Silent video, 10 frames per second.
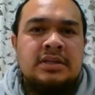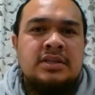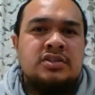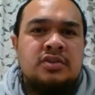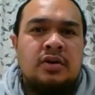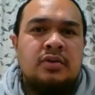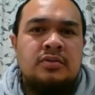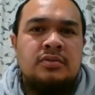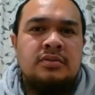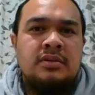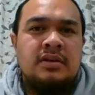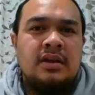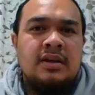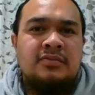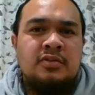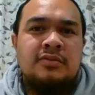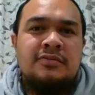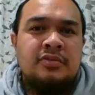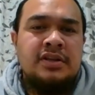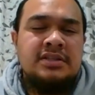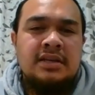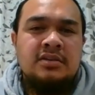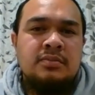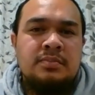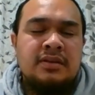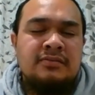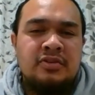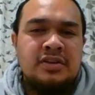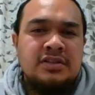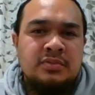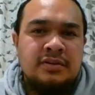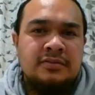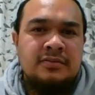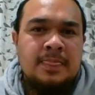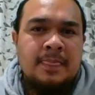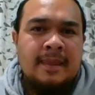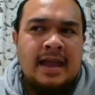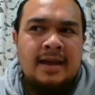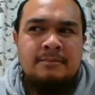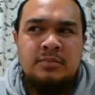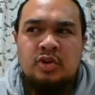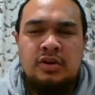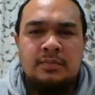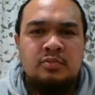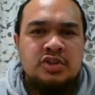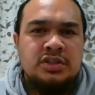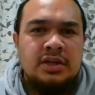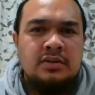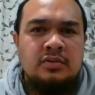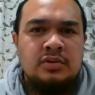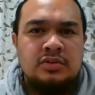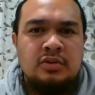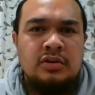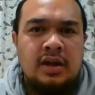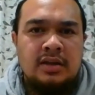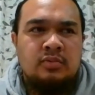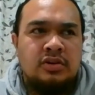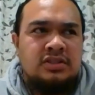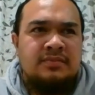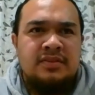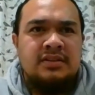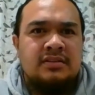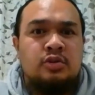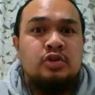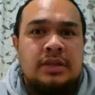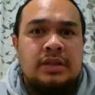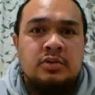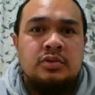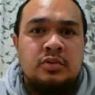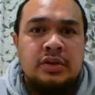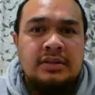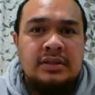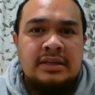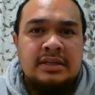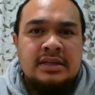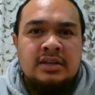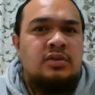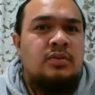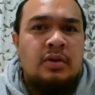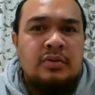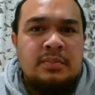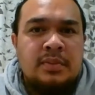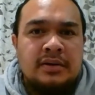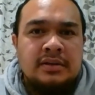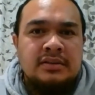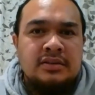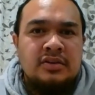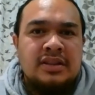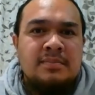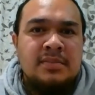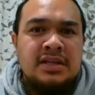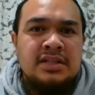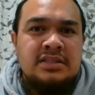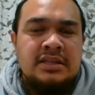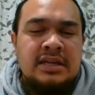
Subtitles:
So if your friends that you're being friends with don't appreciate or don't like what something good that you're doing, don't worry about it. You know, that means